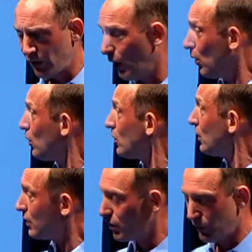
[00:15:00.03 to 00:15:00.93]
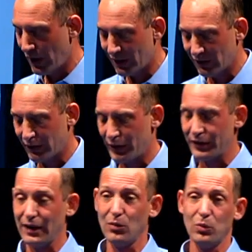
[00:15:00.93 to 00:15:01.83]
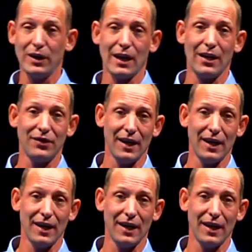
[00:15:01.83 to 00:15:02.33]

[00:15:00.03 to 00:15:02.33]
So in 2013, we kind